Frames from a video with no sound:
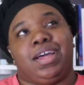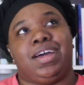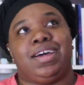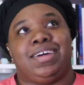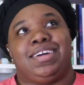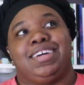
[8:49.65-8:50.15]

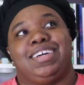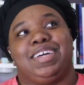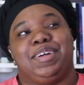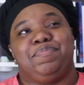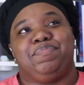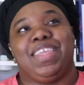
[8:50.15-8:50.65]

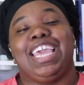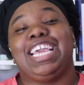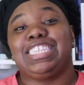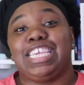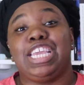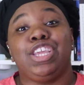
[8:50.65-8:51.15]

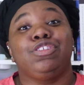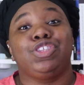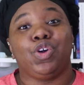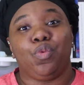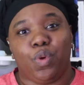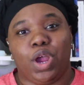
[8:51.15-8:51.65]

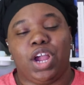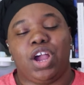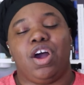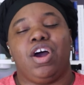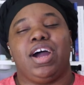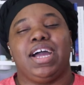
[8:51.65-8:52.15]
to work
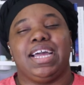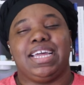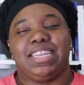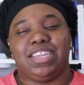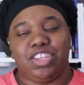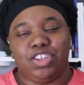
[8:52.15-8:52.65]

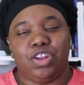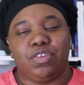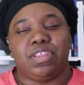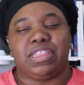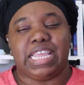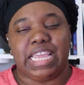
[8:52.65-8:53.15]
on, you know,
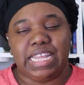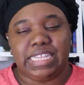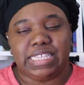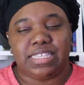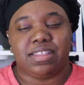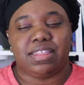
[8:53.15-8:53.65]
the
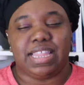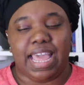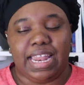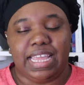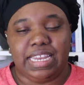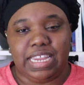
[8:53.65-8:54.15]
things
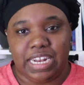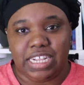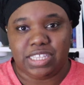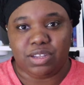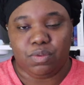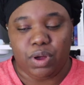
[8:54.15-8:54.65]
that he
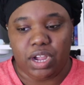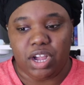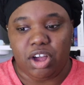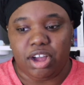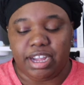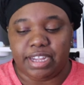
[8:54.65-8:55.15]
needed to work
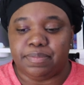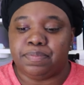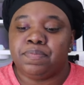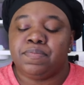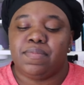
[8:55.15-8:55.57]
on,